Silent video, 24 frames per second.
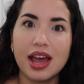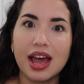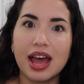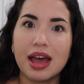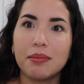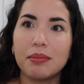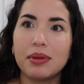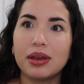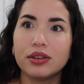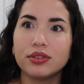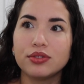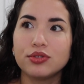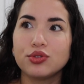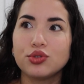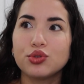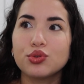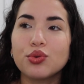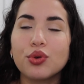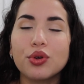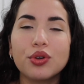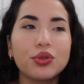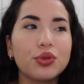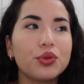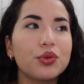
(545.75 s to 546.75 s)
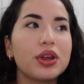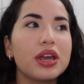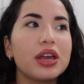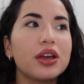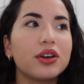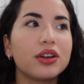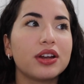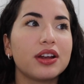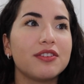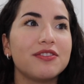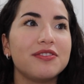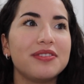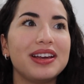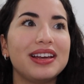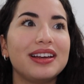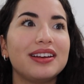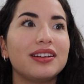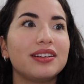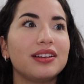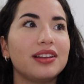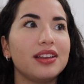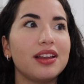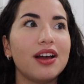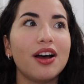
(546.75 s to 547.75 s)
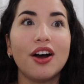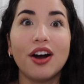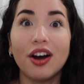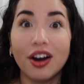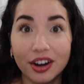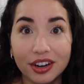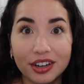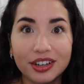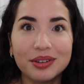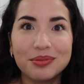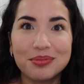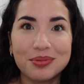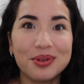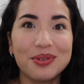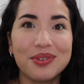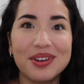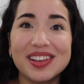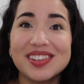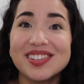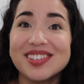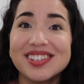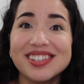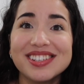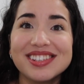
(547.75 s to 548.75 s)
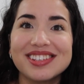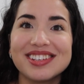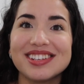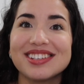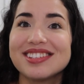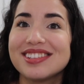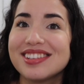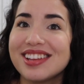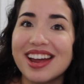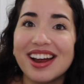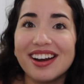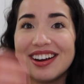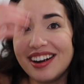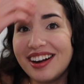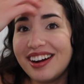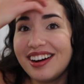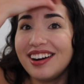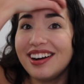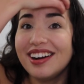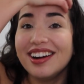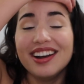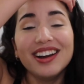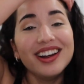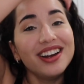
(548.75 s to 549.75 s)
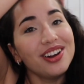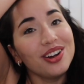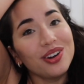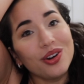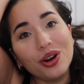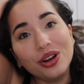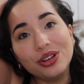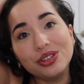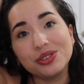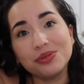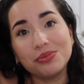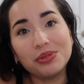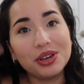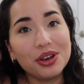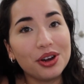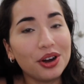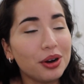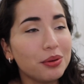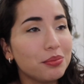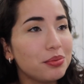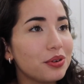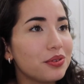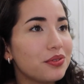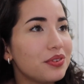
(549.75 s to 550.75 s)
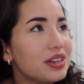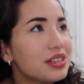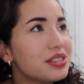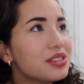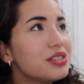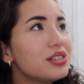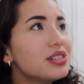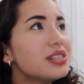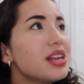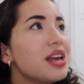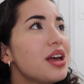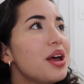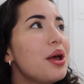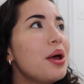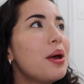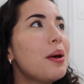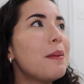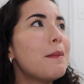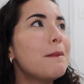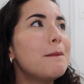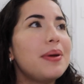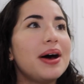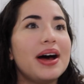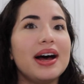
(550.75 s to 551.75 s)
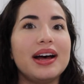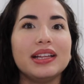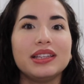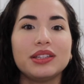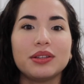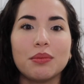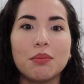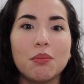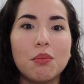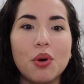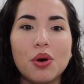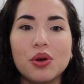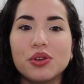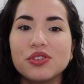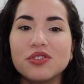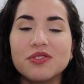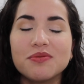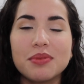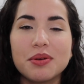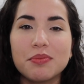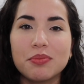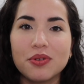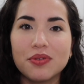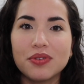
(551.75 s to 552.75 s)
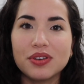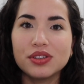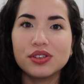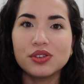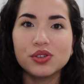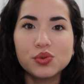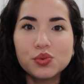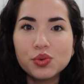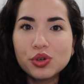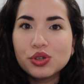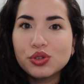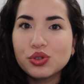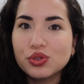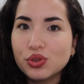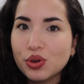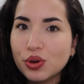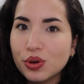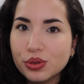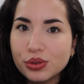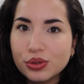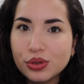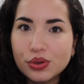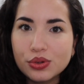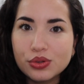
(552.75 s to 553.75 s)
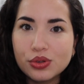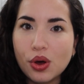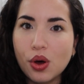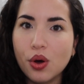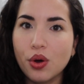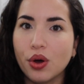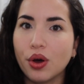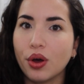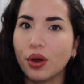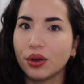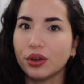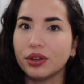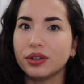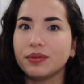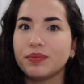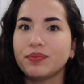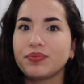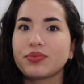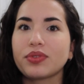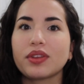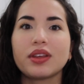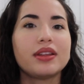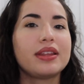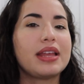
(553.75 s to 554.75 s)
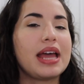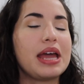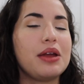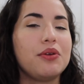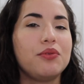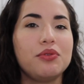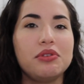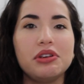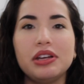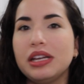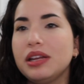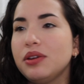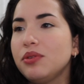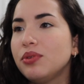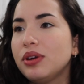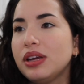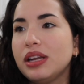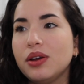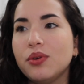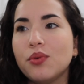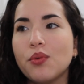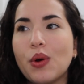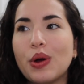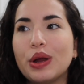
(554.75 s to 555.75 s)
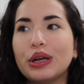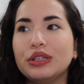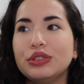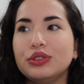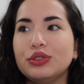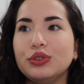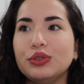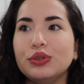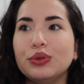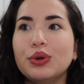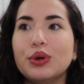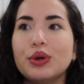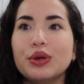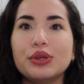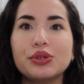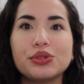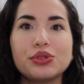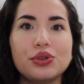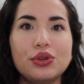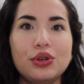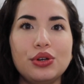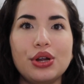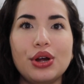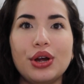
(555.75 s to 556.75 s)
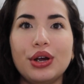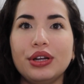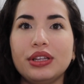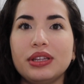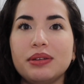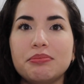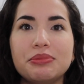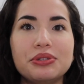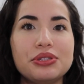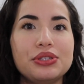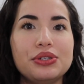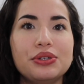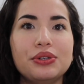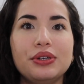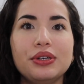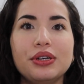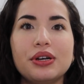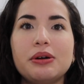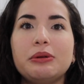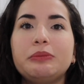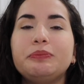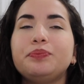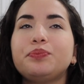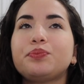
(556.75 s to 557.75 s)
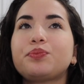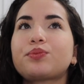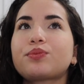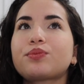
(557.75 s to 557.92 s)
I mean, 2 or 3 could have been harder professors, because there are going to be hard professors. But most of my professors were so good. They really wanted you to learn the material.